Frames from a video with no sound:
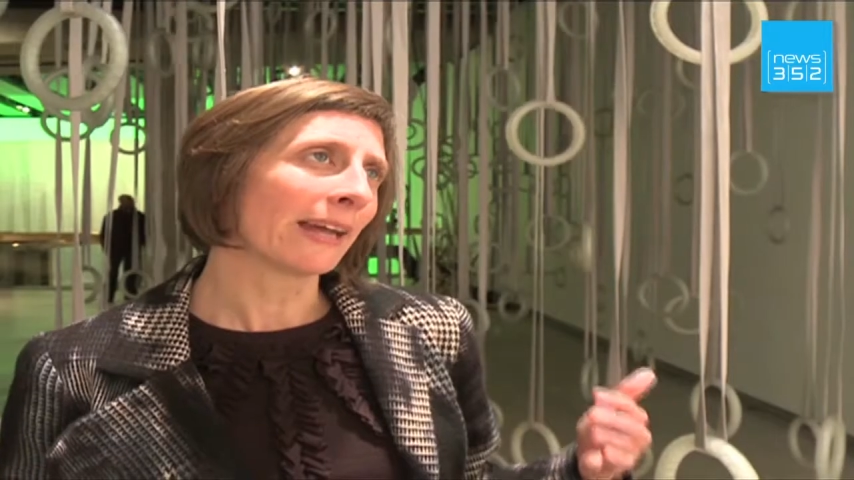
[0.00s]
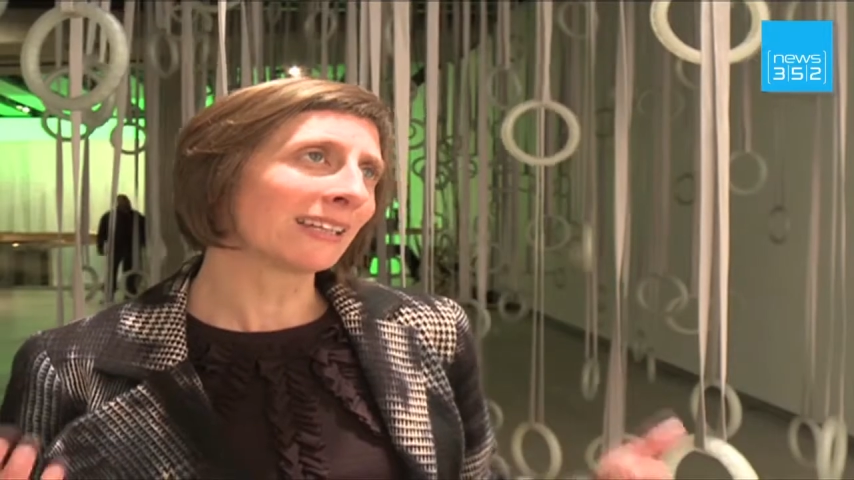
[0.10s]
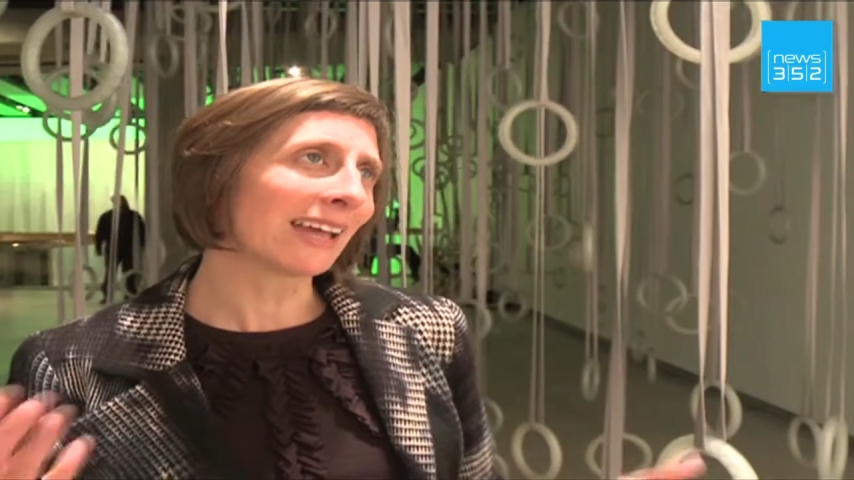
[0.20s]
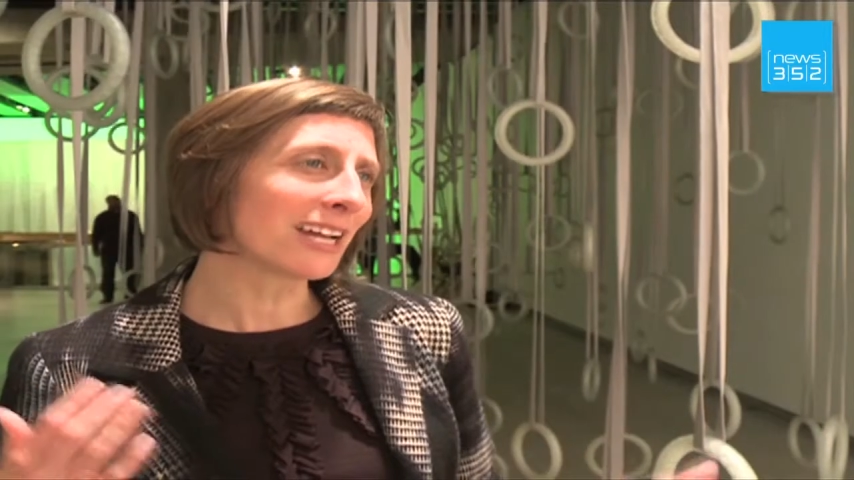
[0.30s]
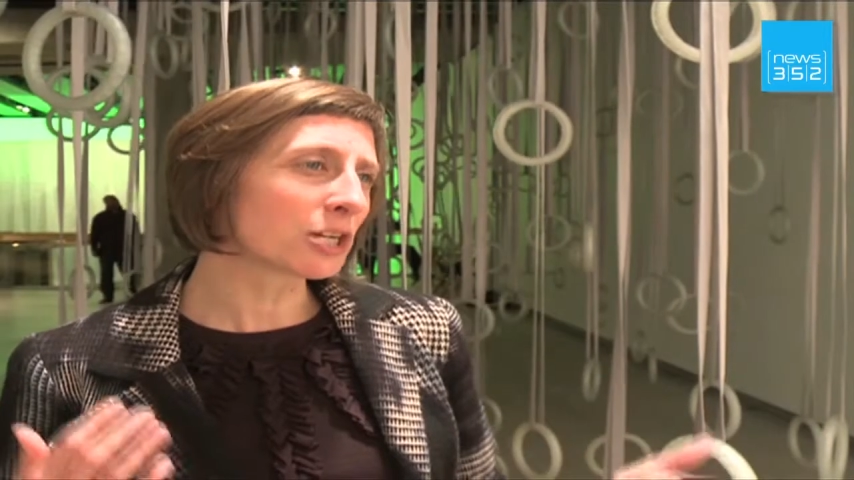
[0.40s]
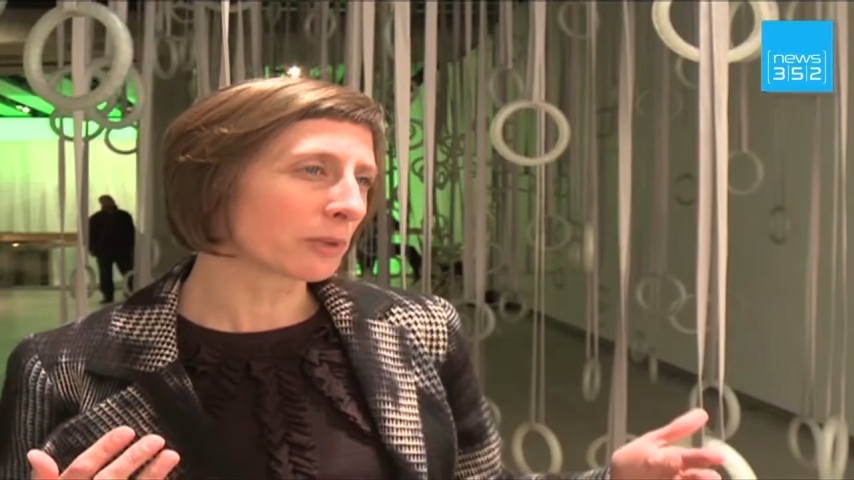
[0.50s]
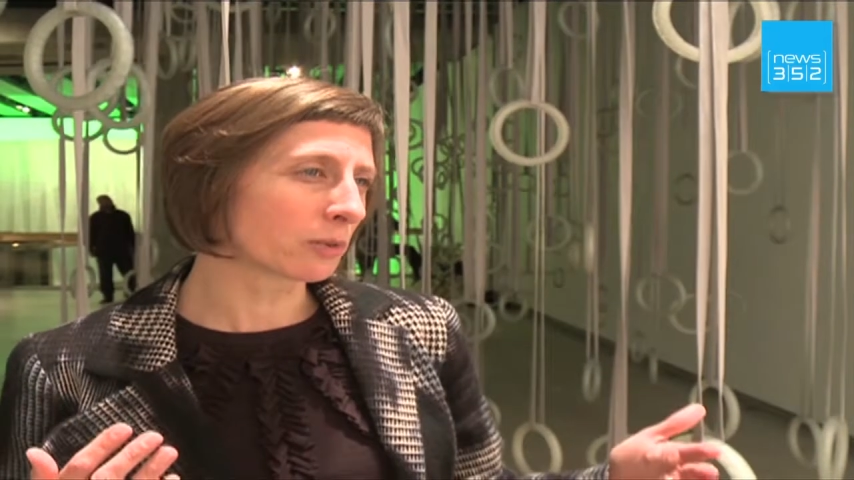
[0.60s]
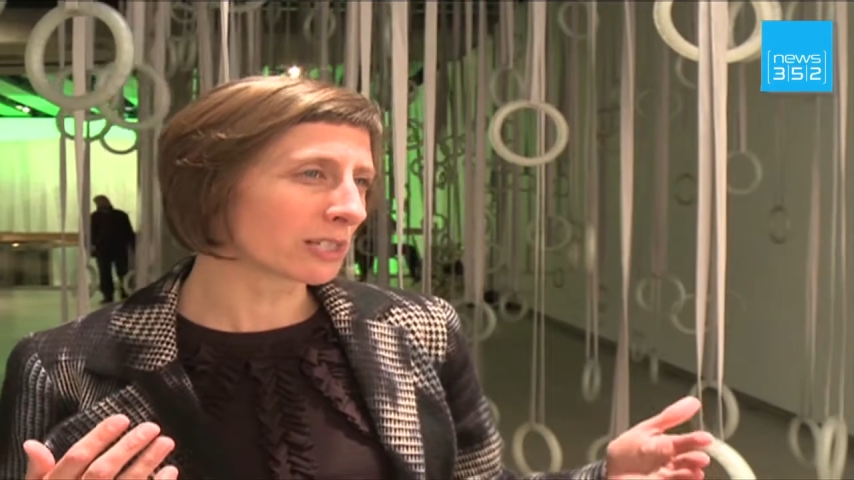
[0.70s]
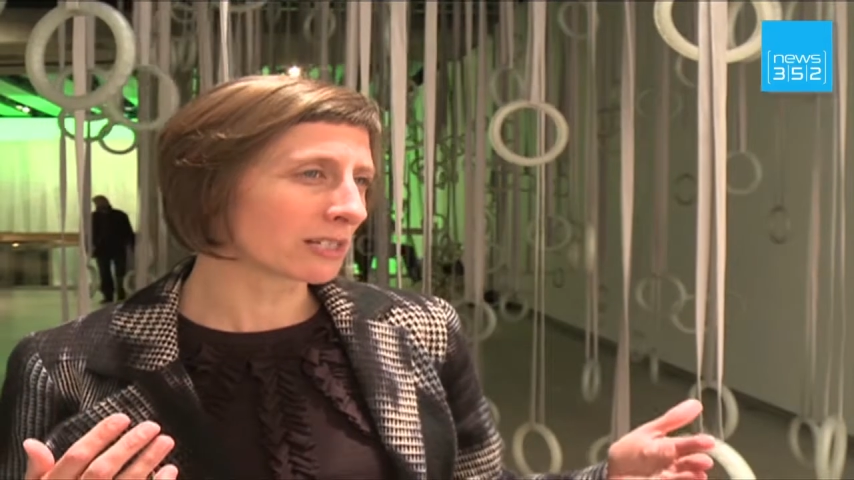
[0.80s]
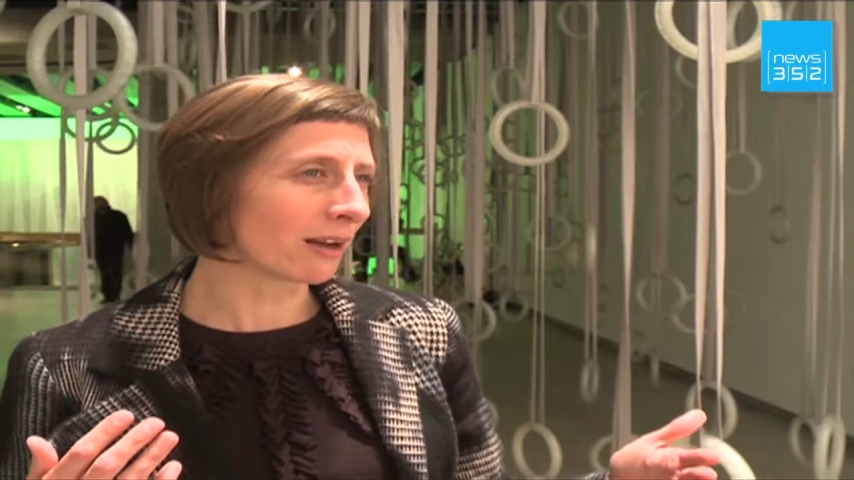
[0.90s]

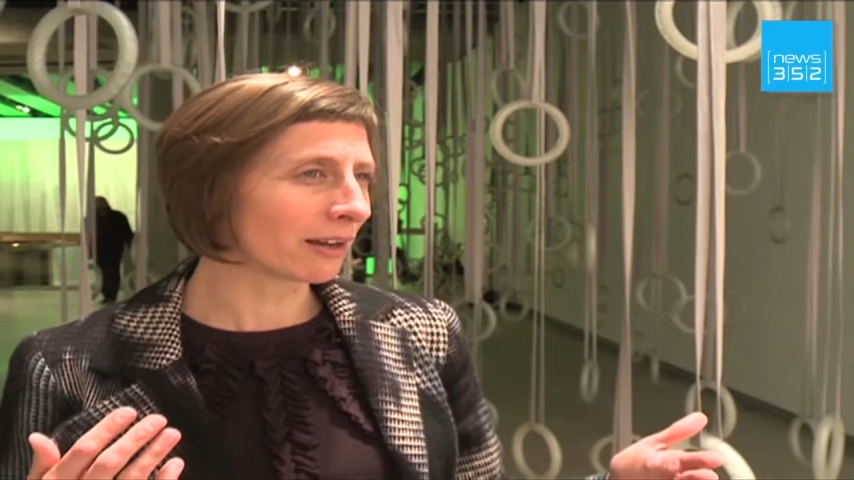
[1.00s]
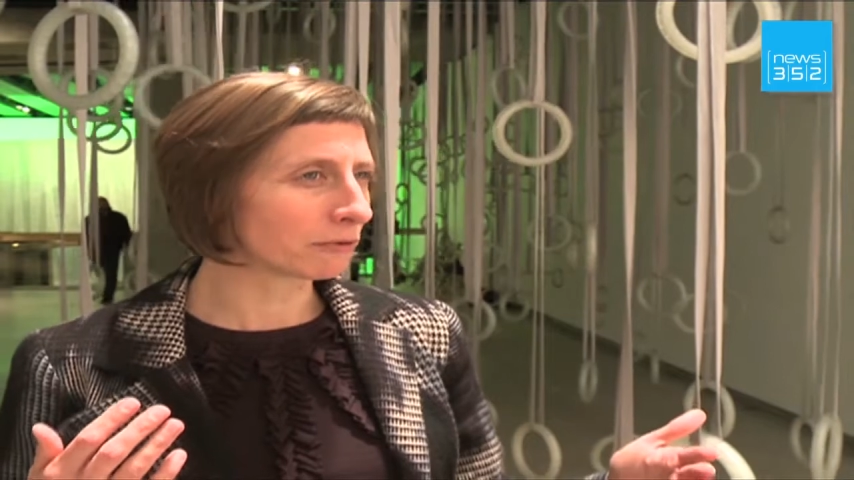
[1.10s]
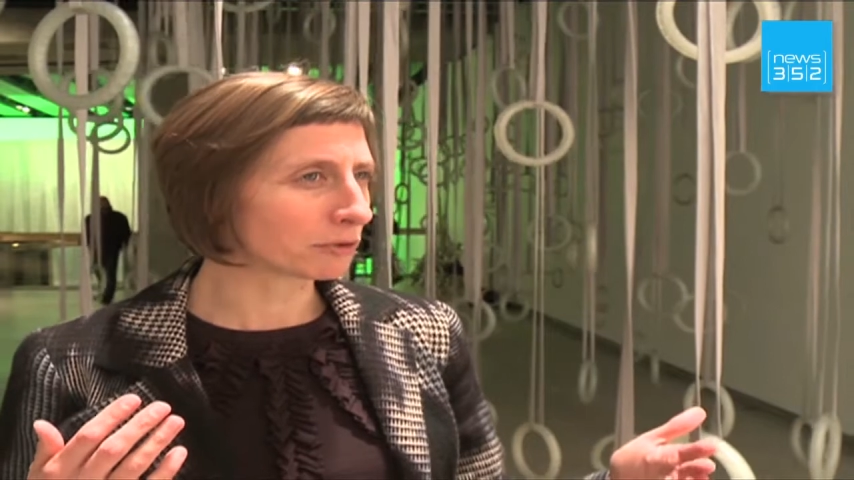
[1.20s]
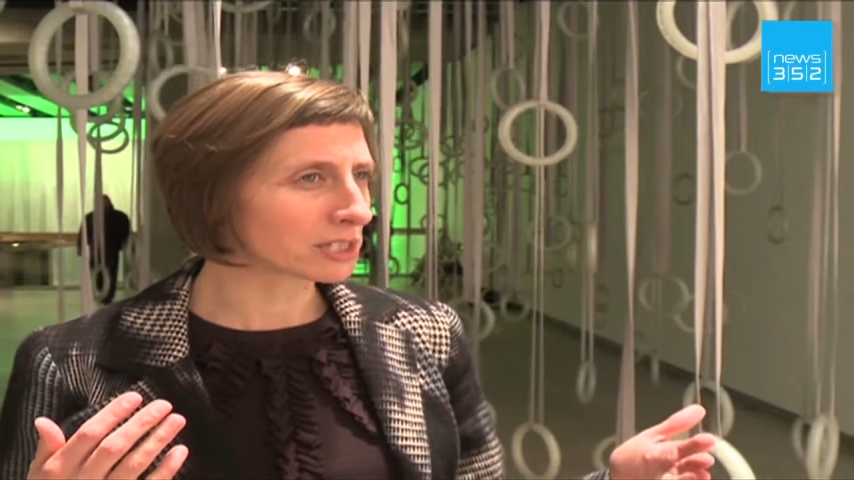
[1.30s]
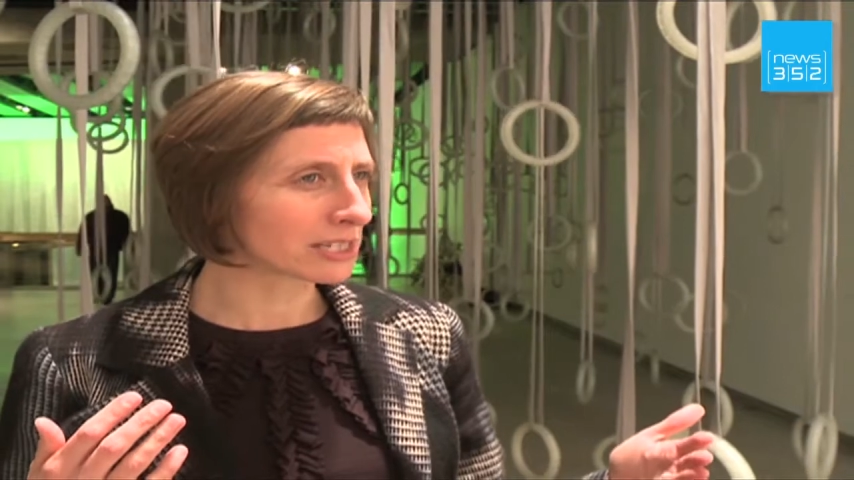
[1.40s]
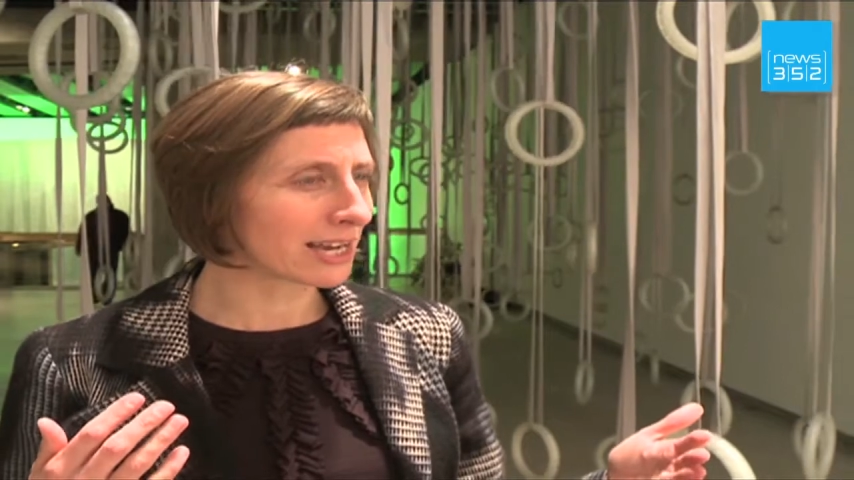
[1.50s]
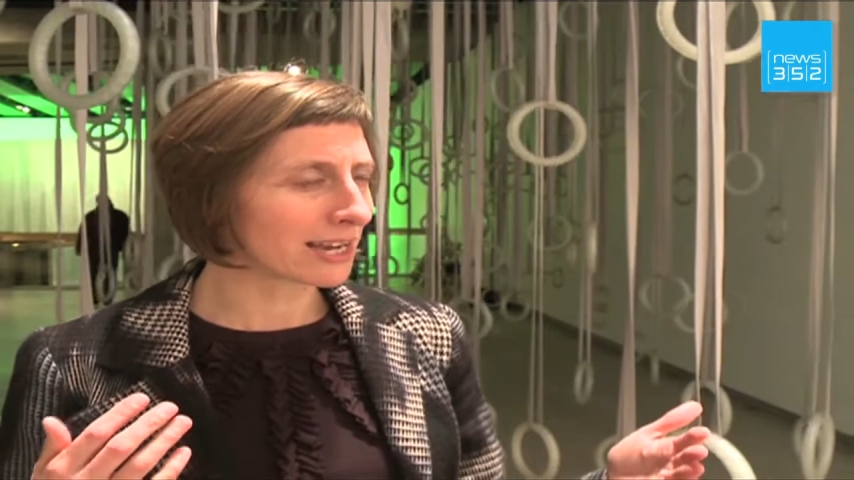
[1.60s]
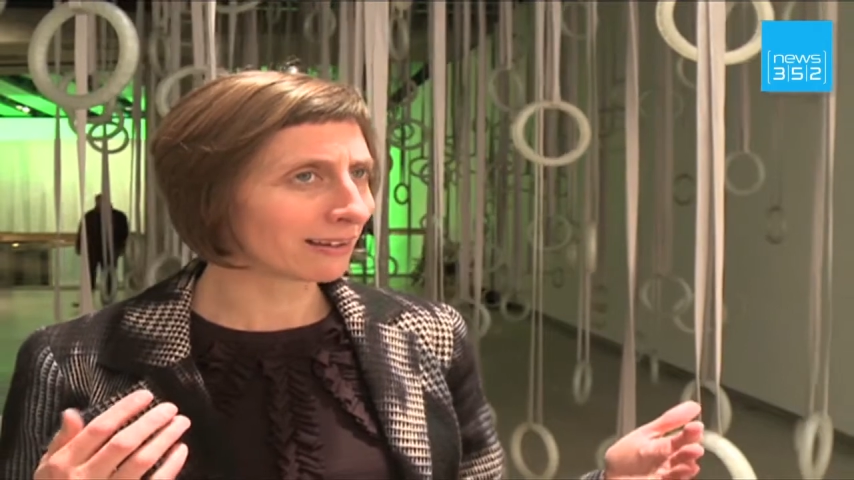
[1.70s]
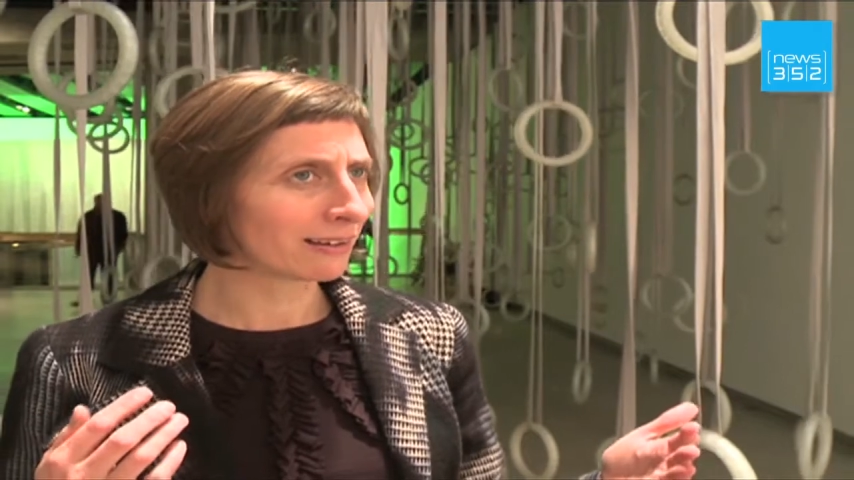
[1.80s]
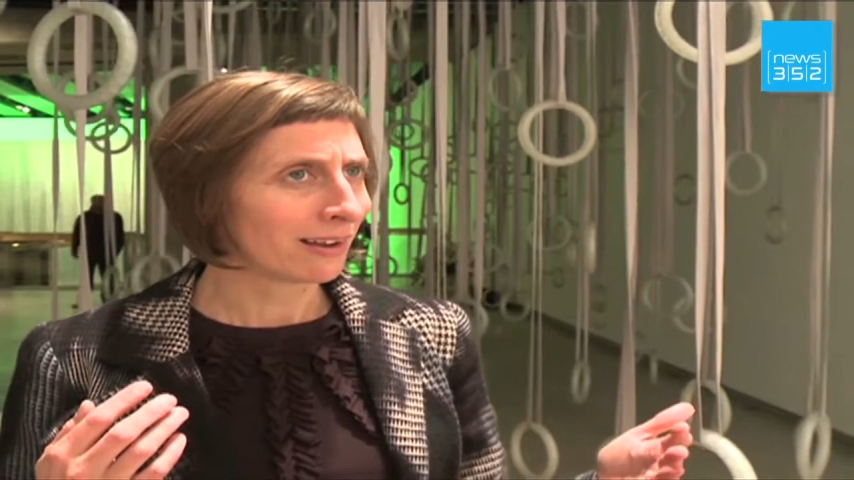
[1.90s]
engagement with life or
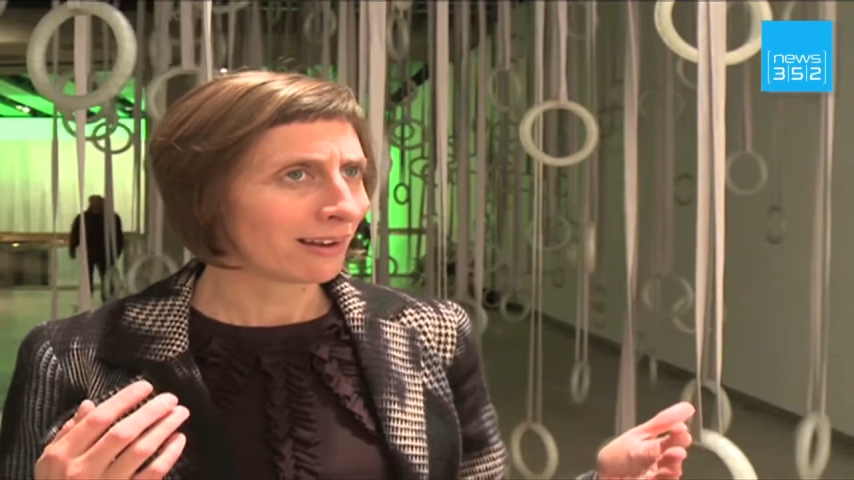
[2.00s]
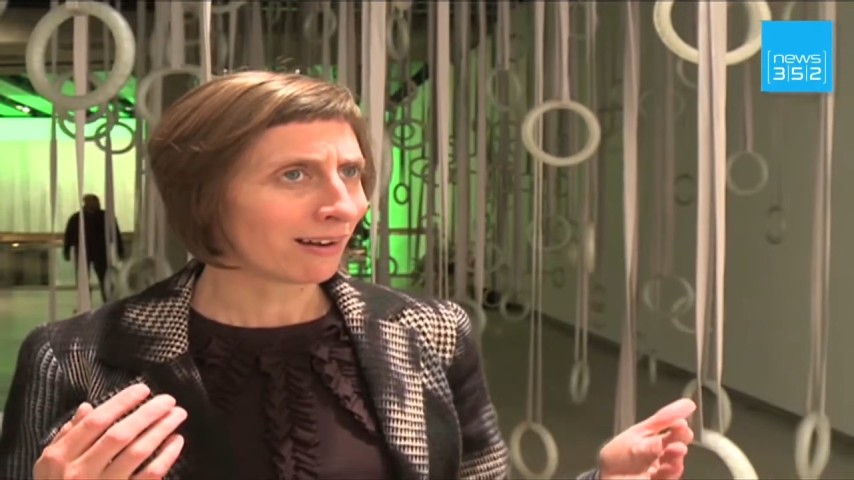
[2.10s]
saying,